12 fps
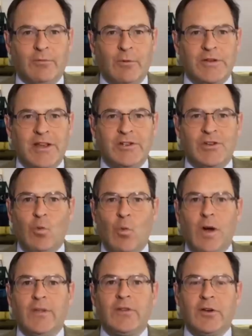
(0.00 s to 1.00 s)
rotation
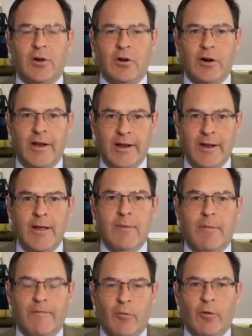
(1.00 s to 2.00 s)
was occurring
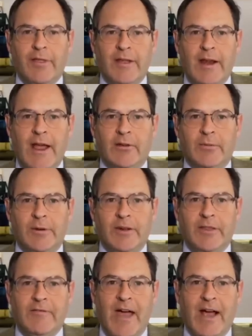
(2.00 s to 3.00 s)
before the announcement of
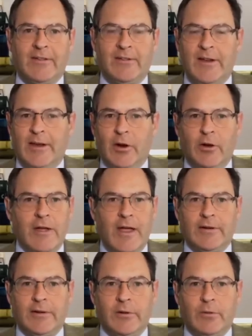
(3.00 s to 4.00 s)
the vaccine. All you
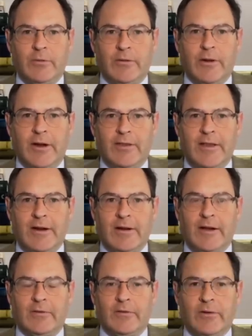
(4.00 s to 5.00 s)
had to do was look at the
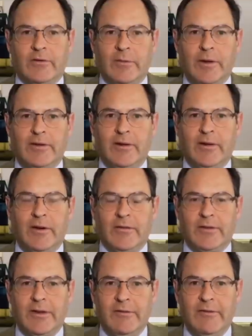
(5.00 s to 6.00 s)
industrials and
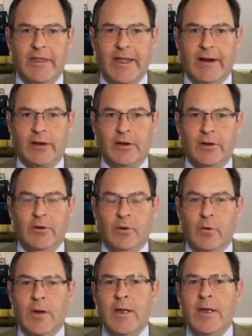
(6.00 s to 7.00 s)
materials to give you that
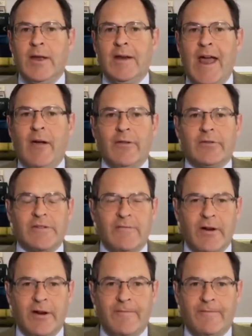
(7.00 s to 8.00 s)
clue. Now there's a
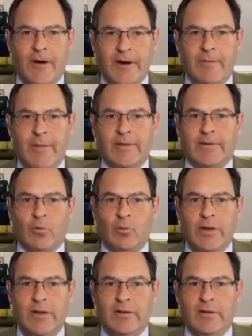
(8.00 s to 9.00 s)
very fundamental
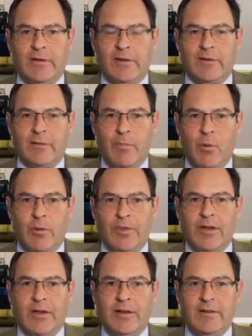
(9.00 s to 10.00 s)
reason to support
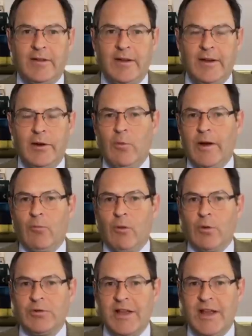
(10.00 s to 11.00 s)
the continuing
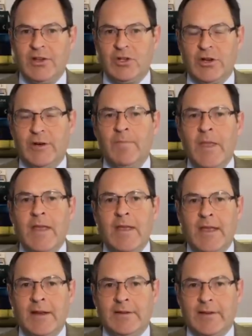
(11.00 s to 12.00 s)
rotation
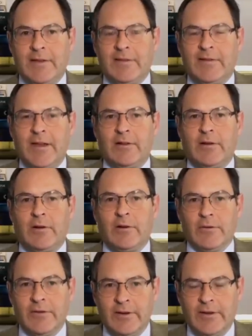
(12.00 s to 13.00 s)
into the
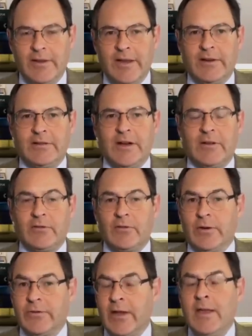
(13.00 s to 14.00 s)
cyclicals, into the
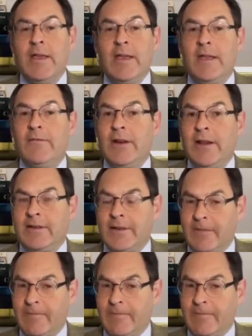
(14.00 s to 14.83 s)
industrials, even into the